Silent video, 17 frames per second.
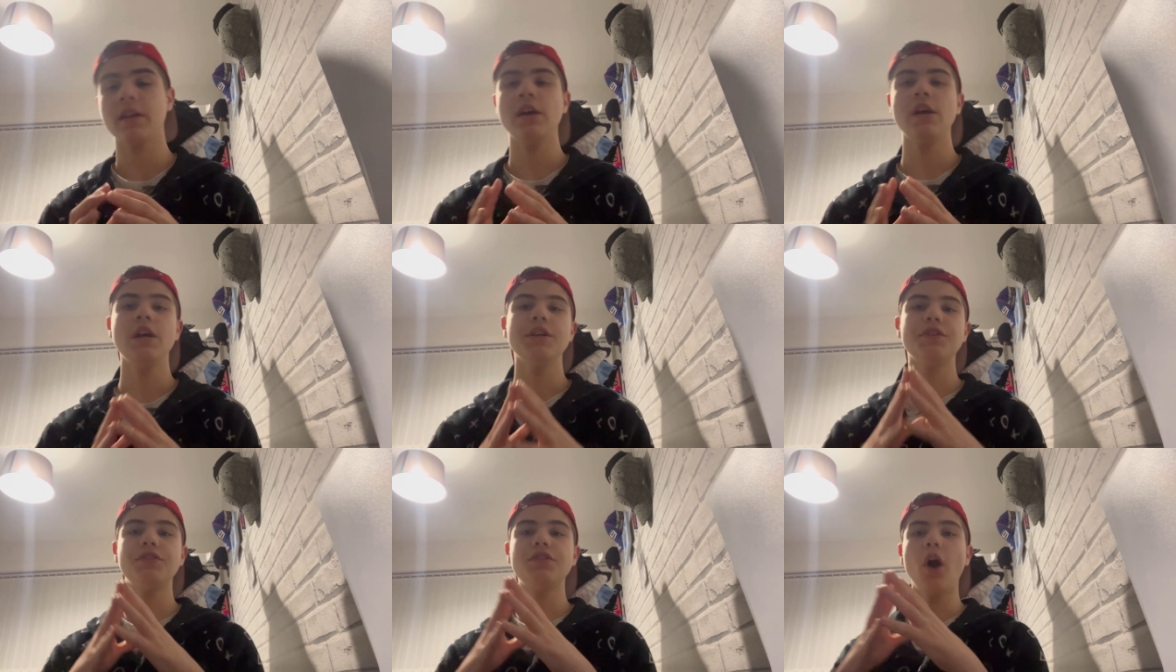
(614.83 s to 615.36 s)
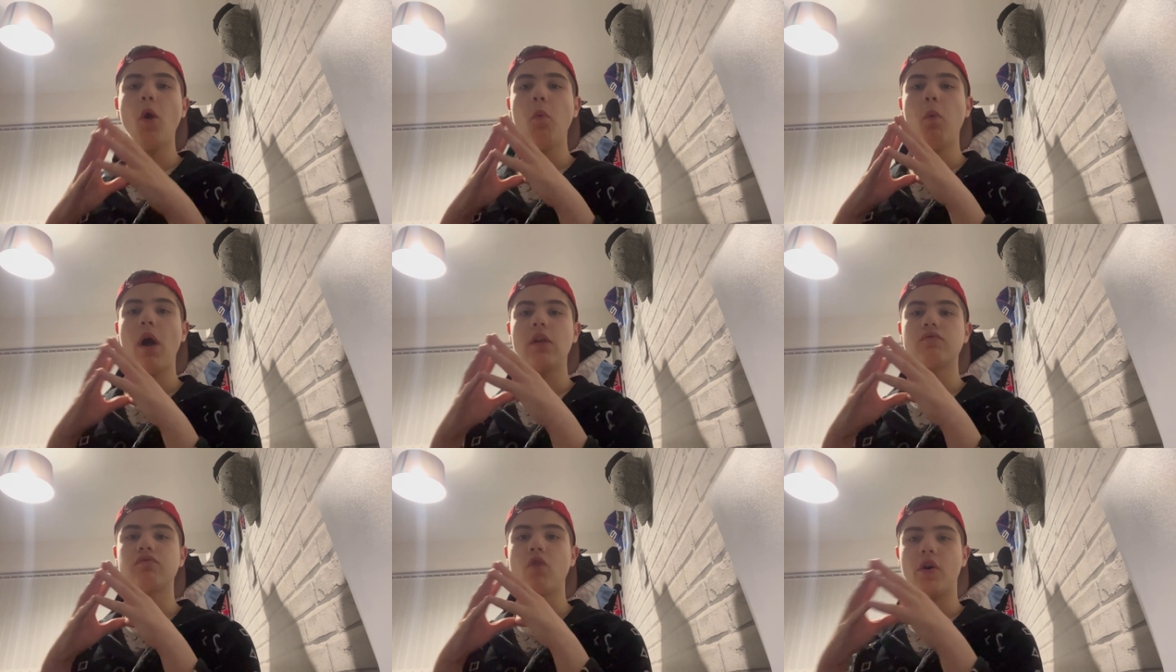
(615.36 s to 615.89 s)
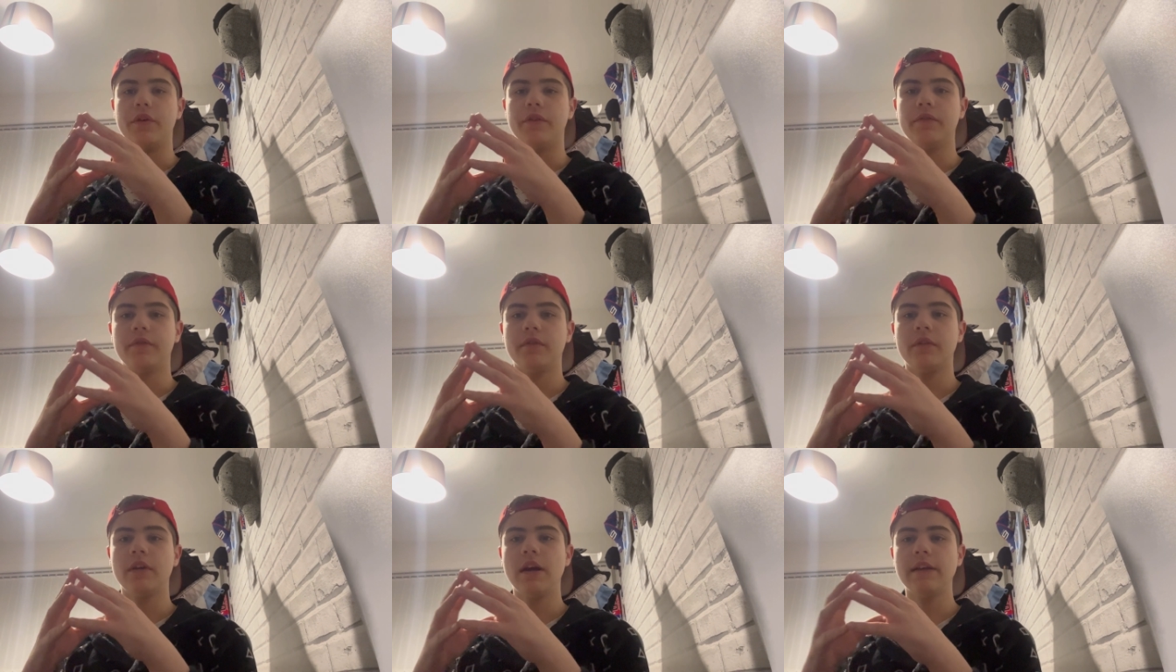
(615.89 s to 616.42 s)
So well run
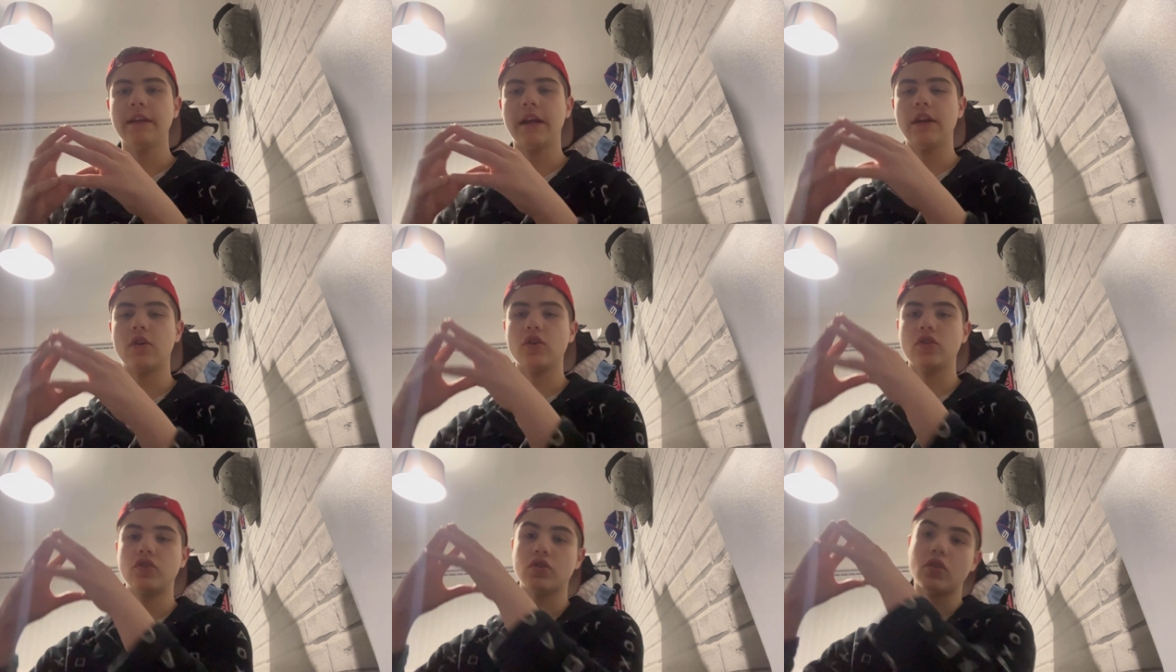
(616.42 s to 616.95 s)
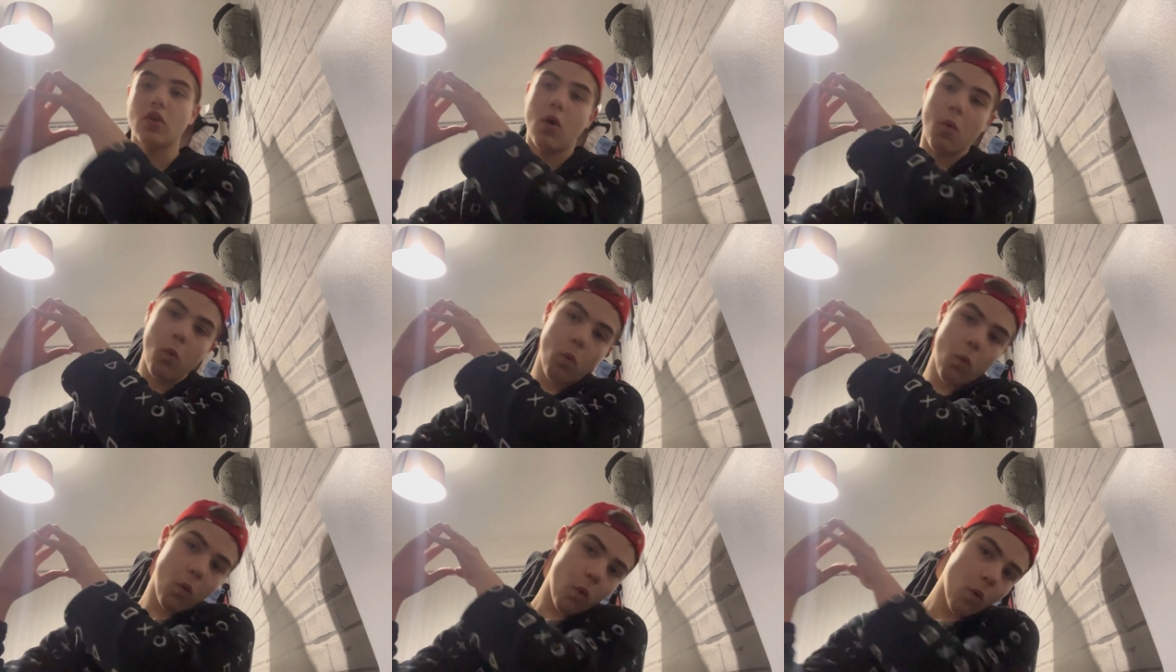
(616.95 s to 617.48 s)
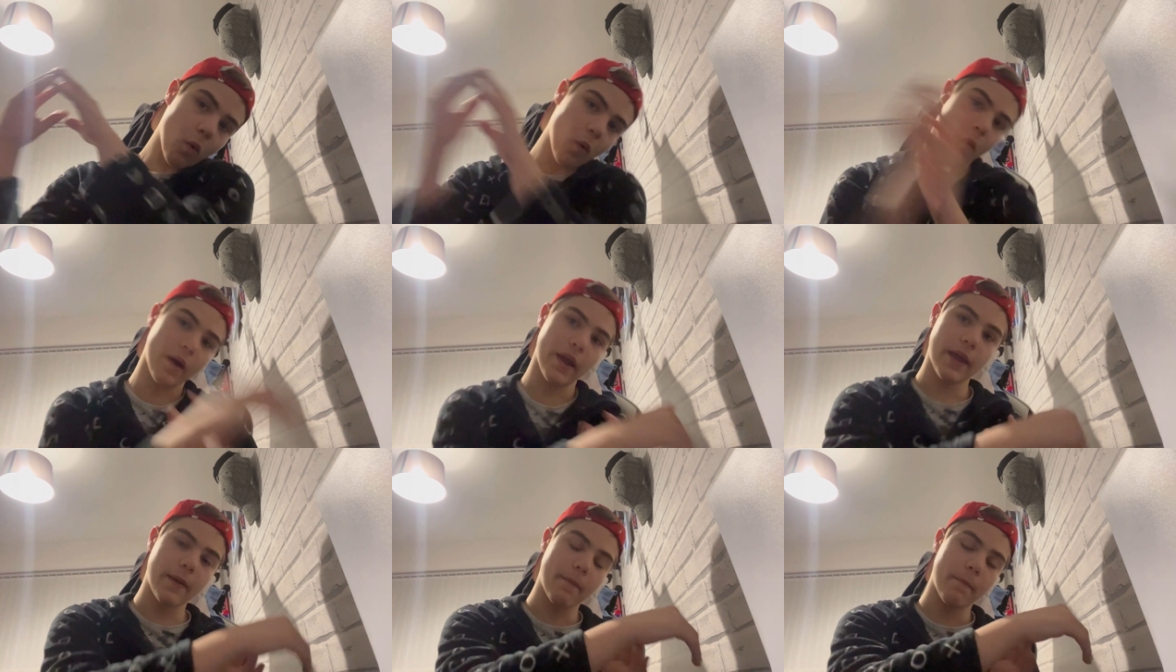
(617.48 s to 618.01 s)
that it could just go
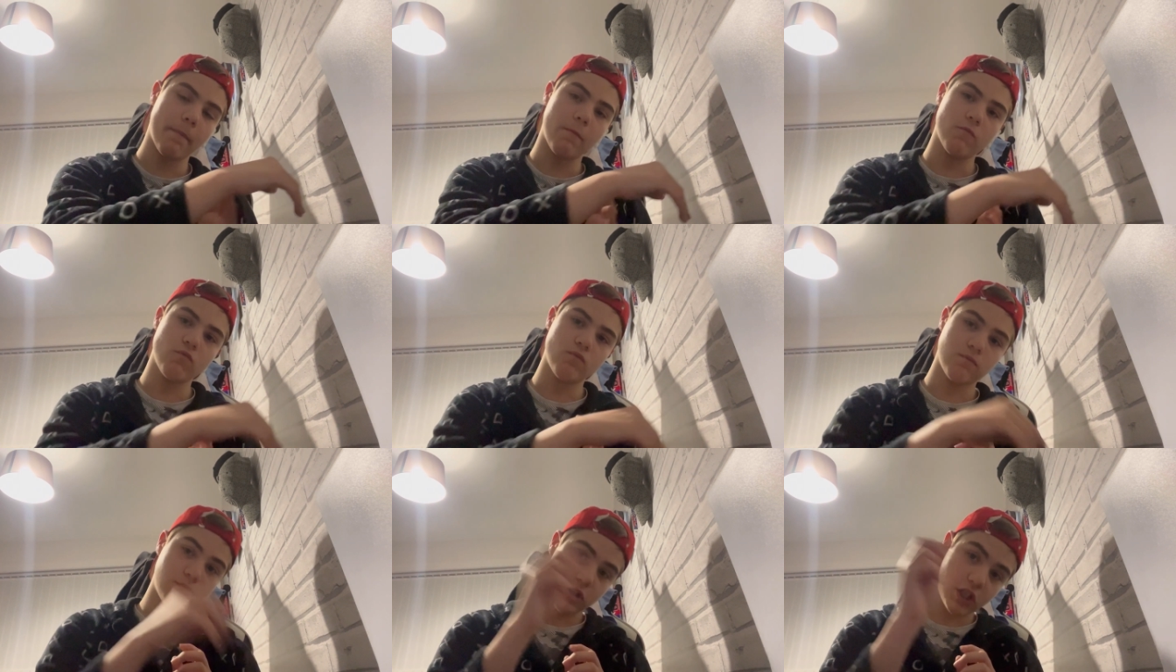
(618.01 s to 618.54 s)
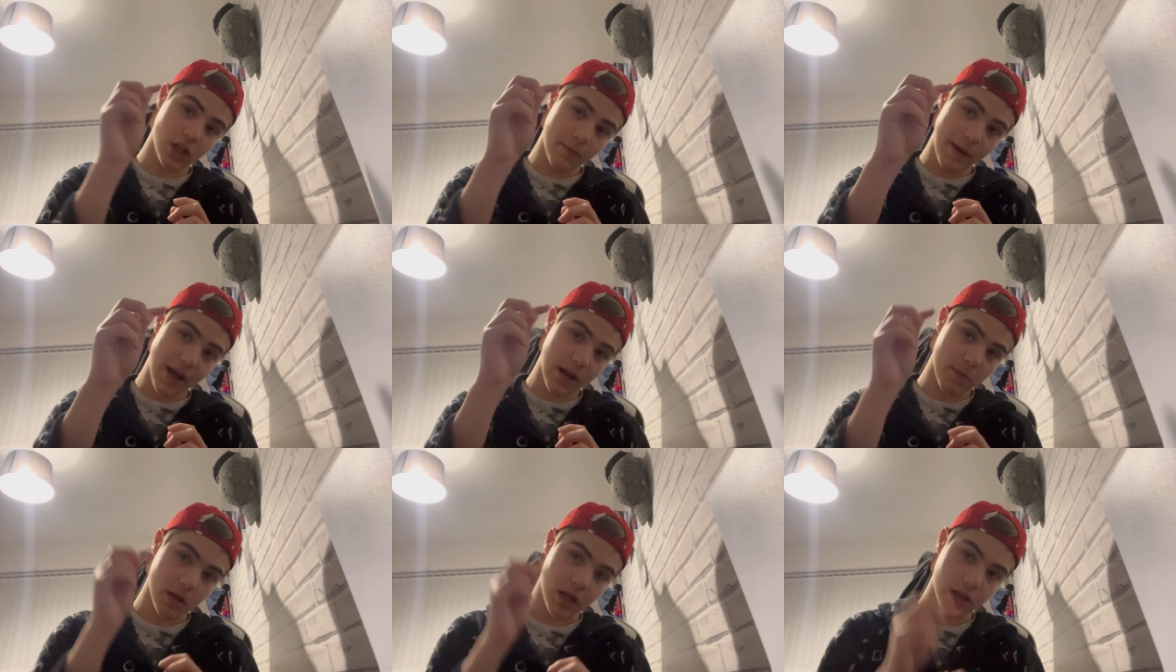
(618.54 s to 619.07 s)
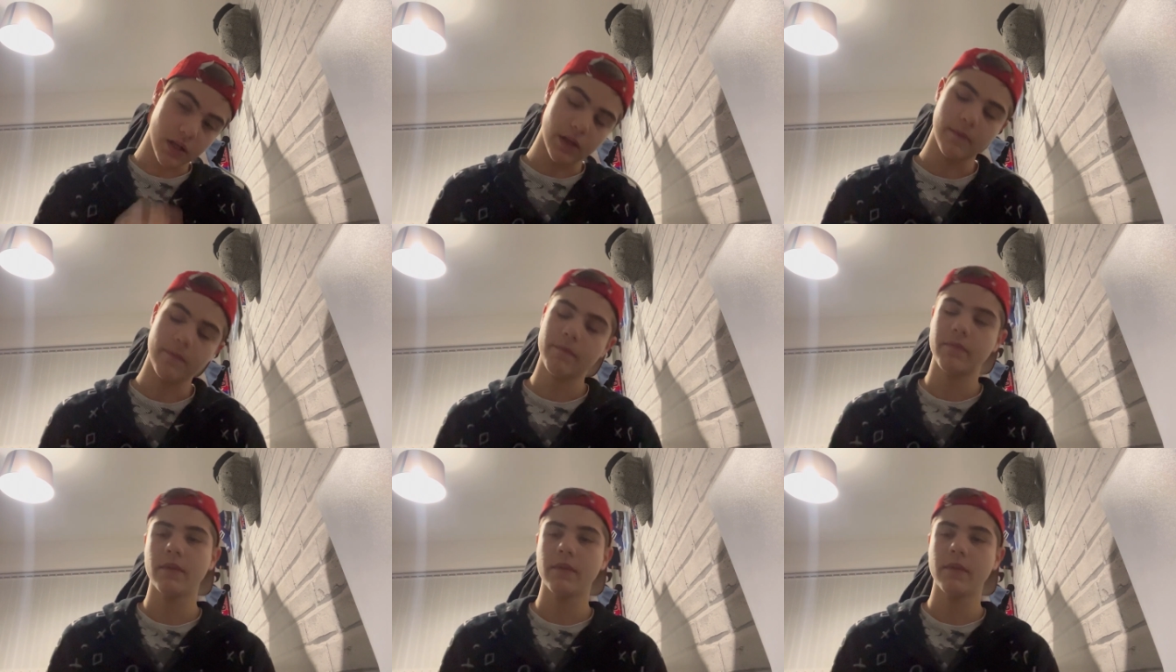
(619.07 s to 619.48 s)
whoosh to the back marker.